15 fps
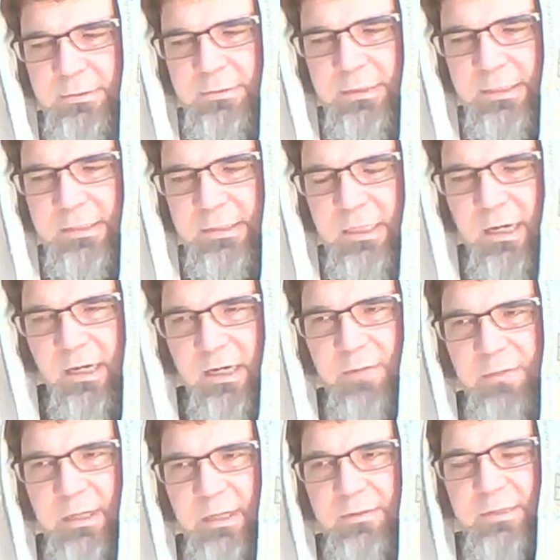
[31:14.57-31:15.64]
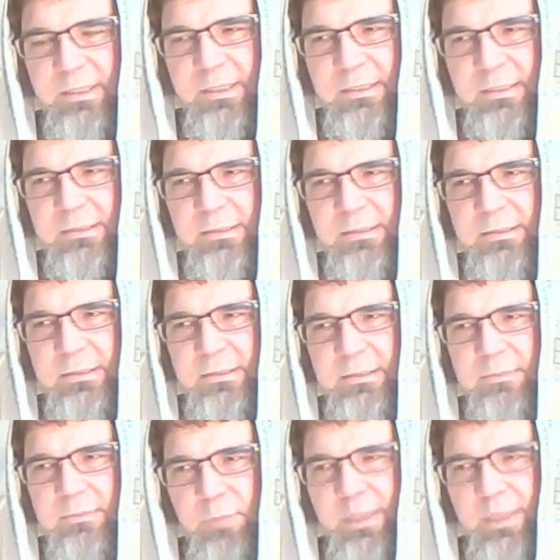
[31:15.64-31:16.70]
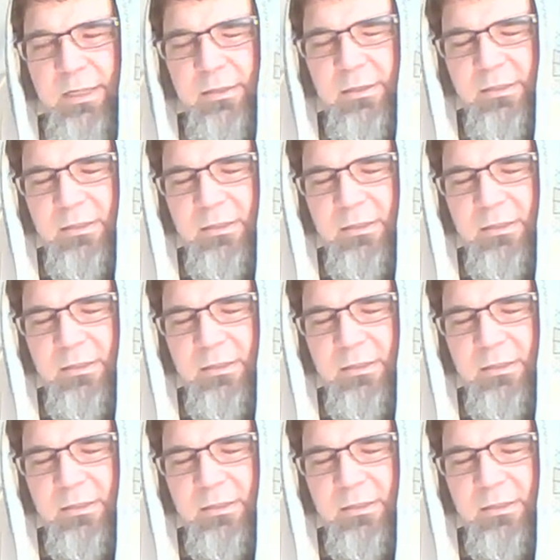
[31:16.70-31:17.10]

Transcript: Let's talk about this. Bring, your,